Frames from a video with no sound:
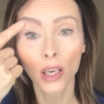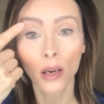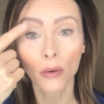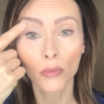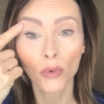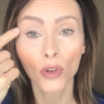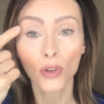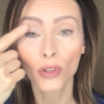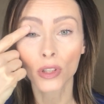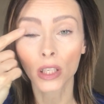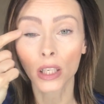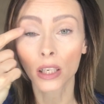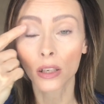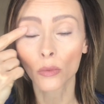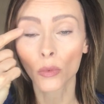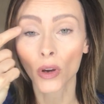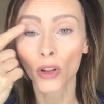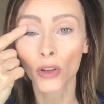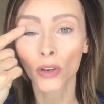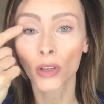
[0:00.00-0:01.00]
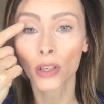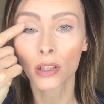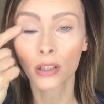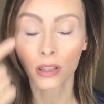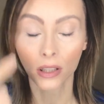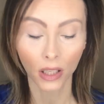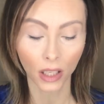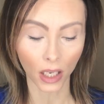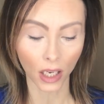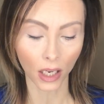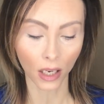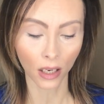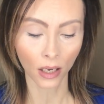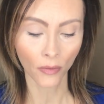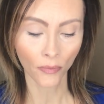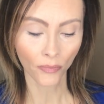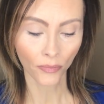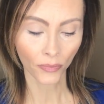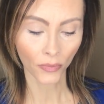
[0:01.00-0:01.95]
I'm using, whether it's the